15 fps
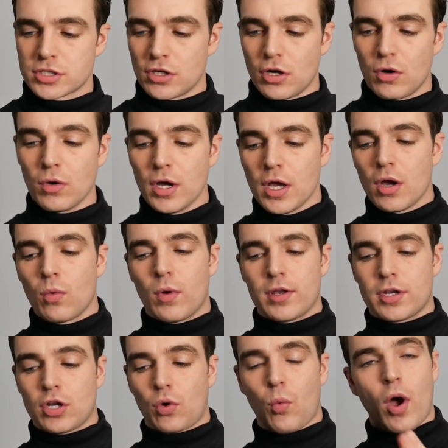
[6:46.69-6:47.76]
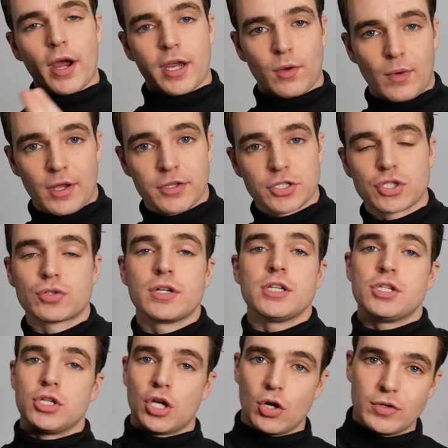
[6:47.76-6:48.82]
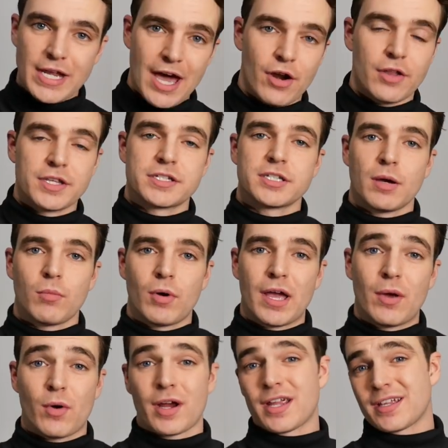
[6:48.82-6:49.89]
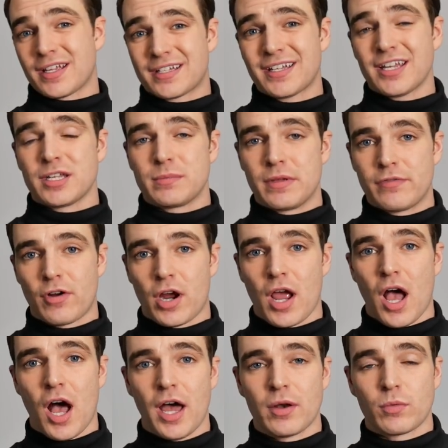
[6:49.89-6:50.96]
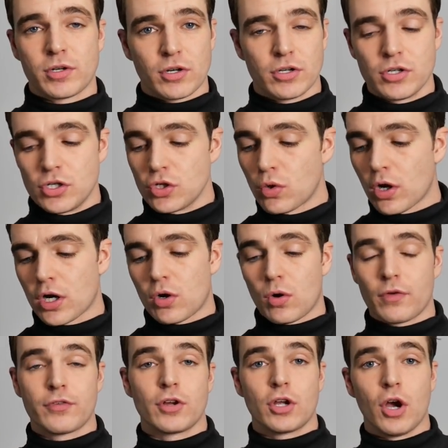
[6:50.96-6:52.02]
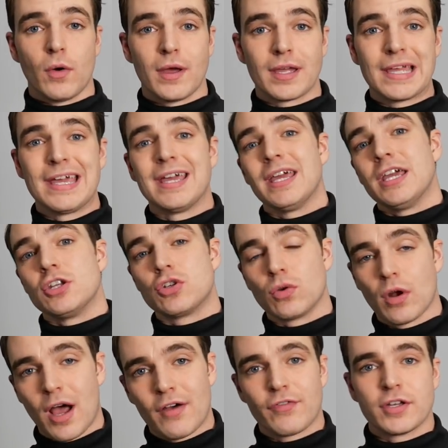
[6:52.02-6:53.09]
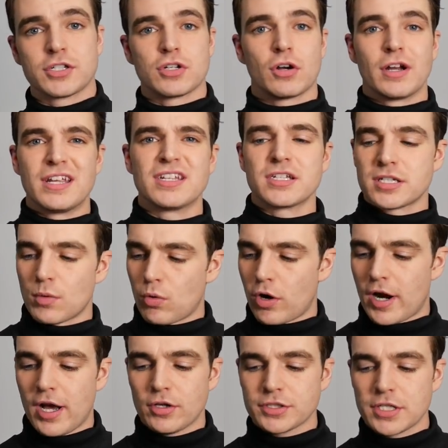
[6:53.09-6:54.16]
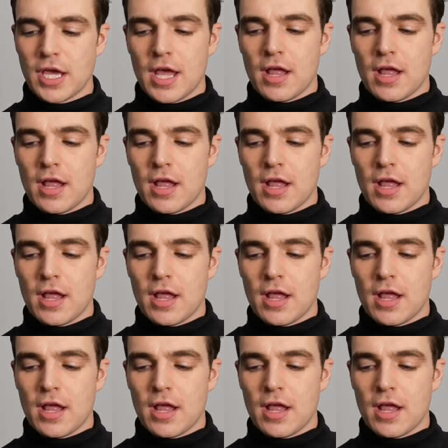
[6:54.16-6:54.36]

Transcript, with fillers: So whether you're walking around the streets, you go down on the subway where it can tend to be very hot when you're in New York, or if you're going into an office or into somewhere else,